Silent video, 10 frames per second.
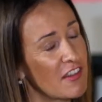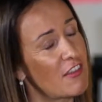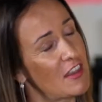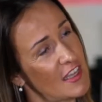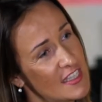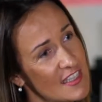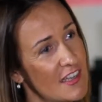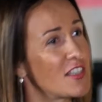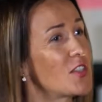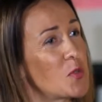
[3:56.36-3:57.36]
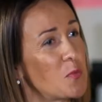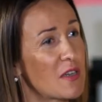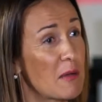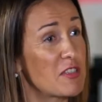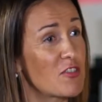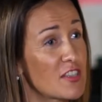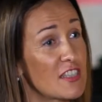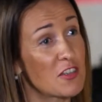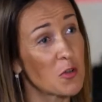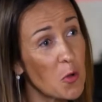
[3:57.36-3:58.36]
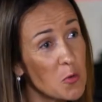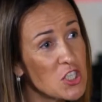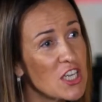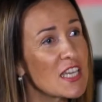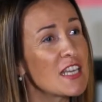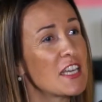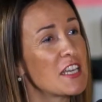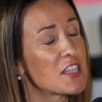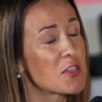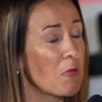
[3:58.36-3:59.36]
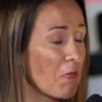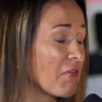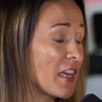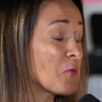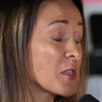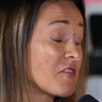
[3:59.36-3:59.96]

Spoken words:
and then I started to become interested in coaching. So that was